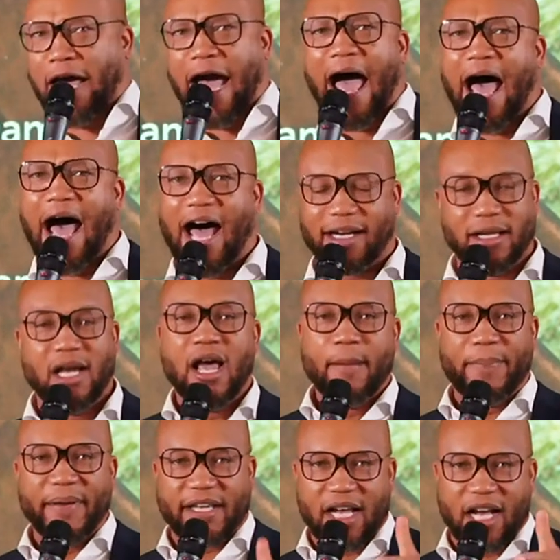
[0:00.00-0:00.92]
God,
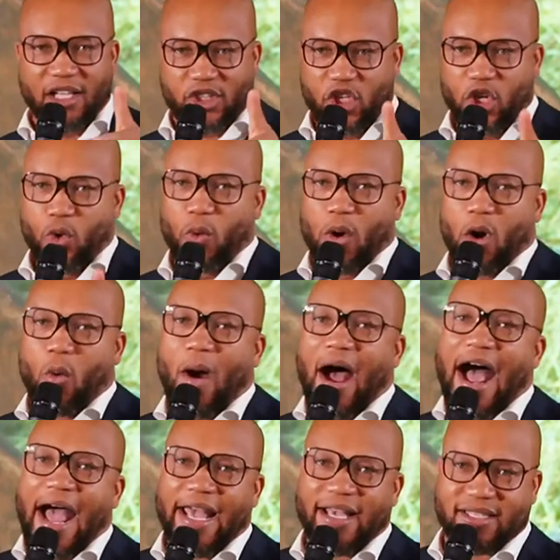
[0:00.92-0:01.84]
because you were
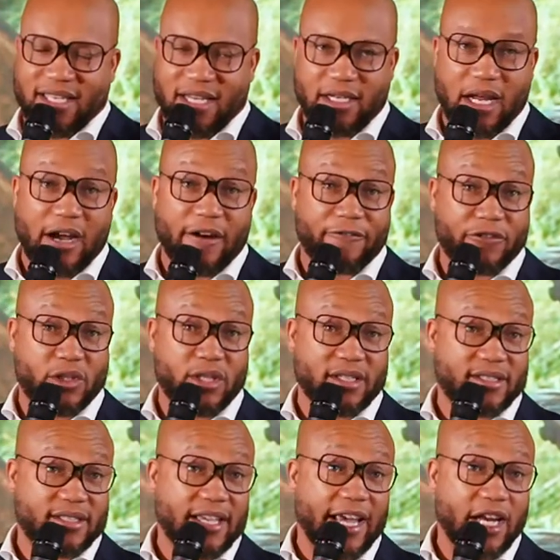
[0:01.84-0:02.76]
wise enough to
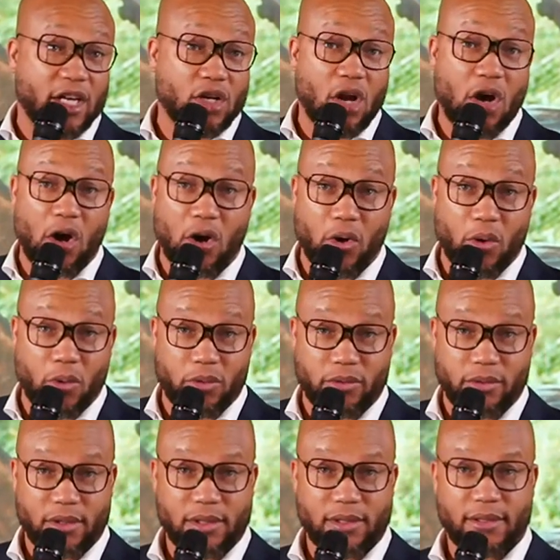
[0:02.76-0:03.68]
say no."